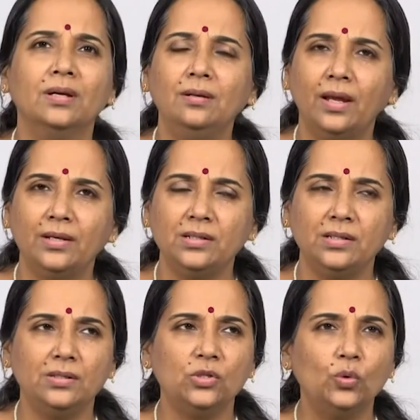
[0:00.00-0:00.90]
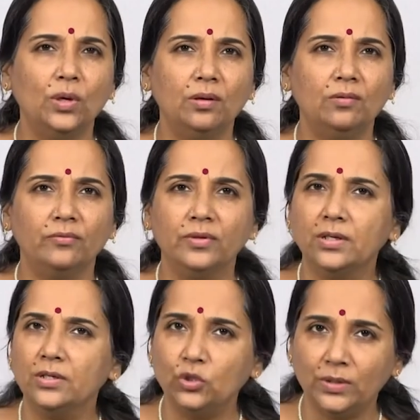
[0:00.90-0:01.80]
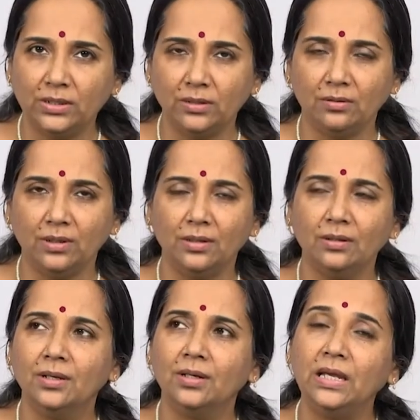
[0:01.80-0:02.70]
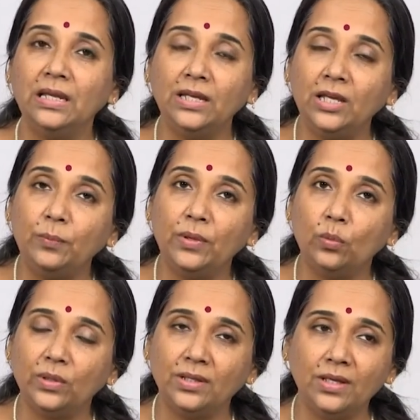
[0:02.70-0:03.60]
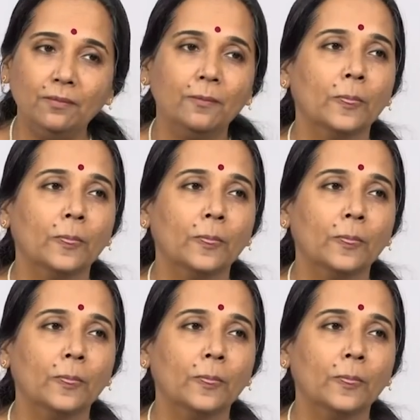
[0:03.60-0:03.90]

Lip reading: 19, 12, 23, in keeping with the